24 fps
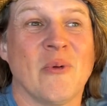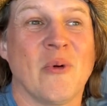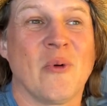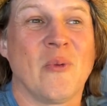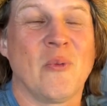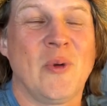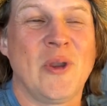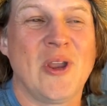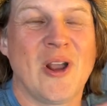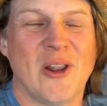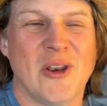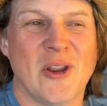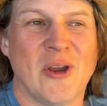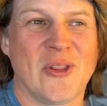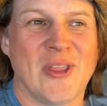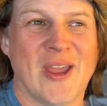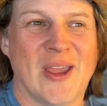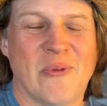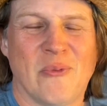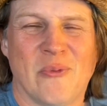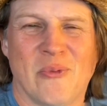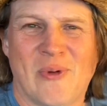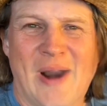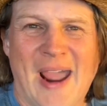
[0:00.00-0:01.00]
we all know
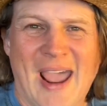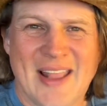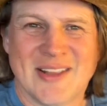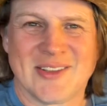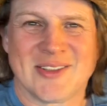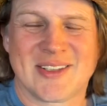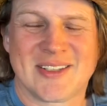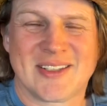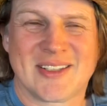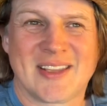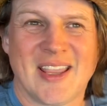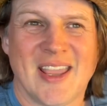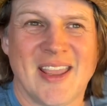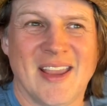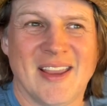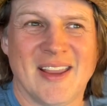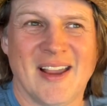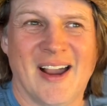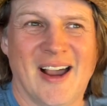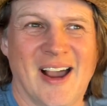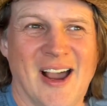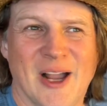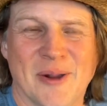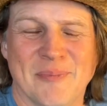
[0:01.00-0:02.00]
that rats
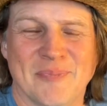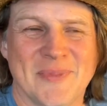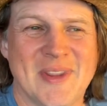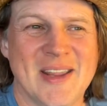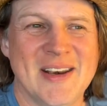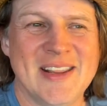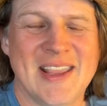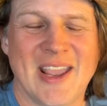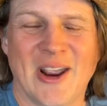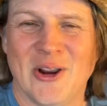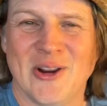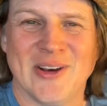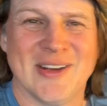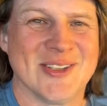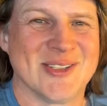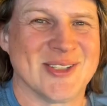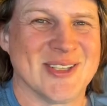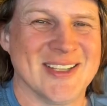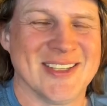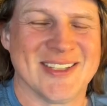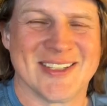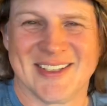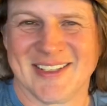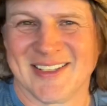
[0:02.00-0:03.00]
can carry
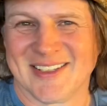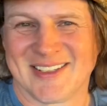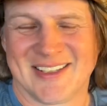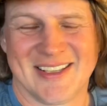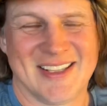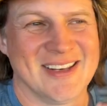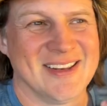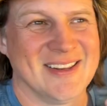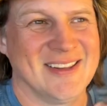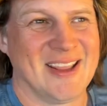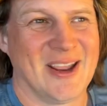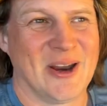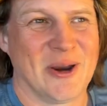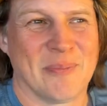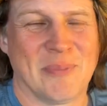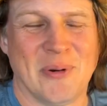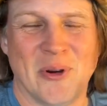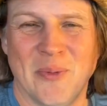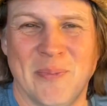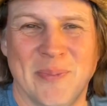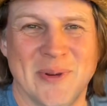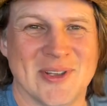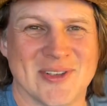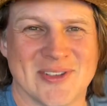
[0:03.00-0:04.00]
diseases and their
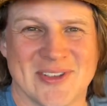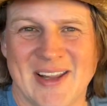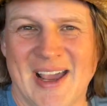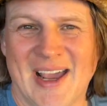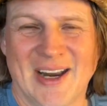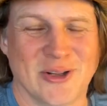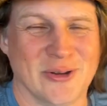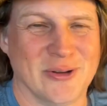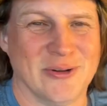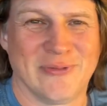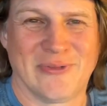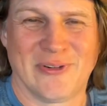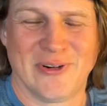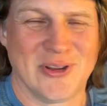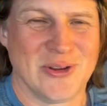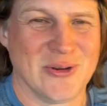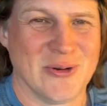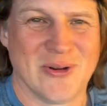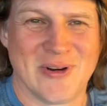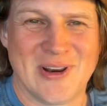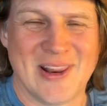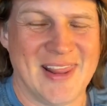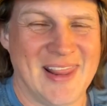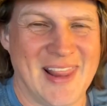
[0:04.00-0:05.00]
poop is not good for you
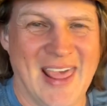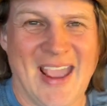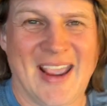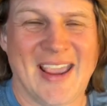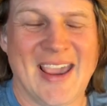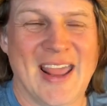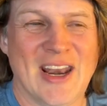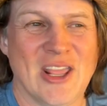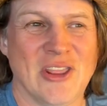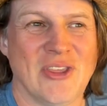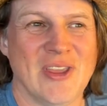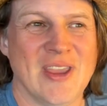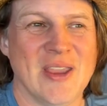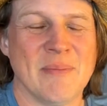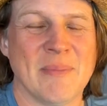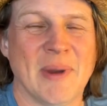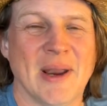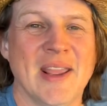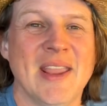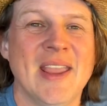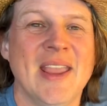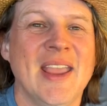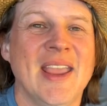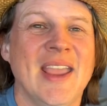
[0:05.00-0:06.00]
and that kind of thing.
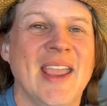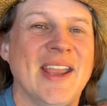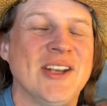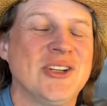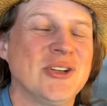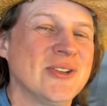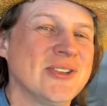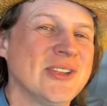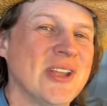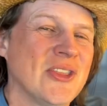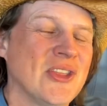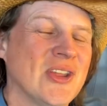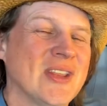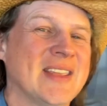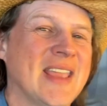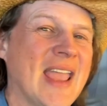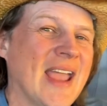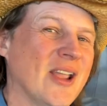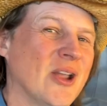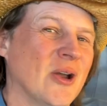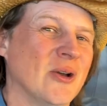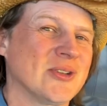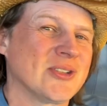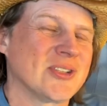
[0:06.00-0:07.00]
But it turns out that
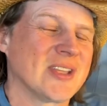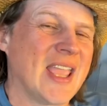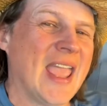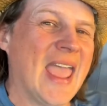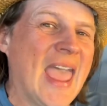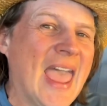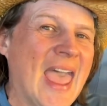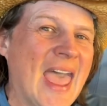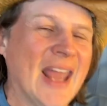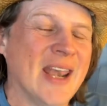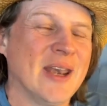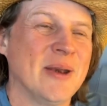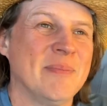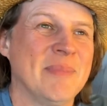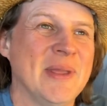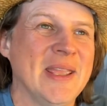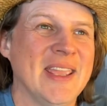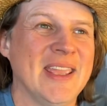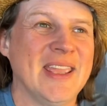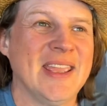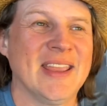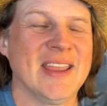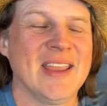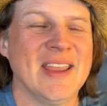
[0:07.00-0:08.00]
geckos can
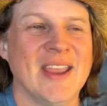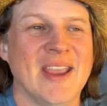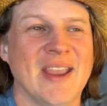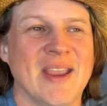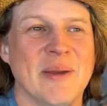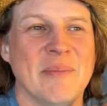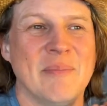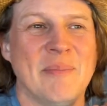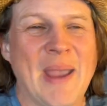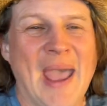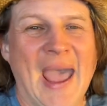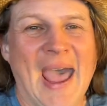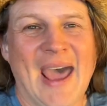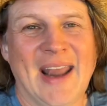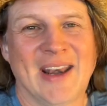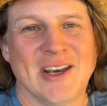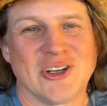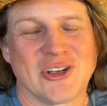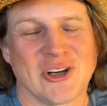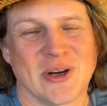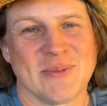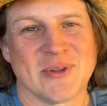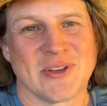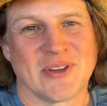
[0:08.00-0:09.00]
be bad in
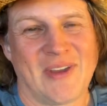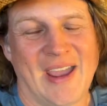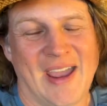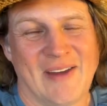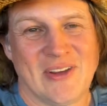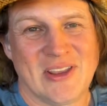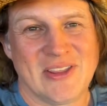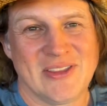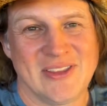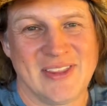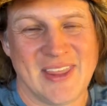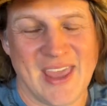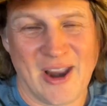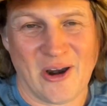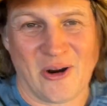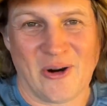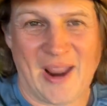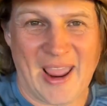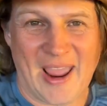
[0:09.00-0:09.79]
terms of having their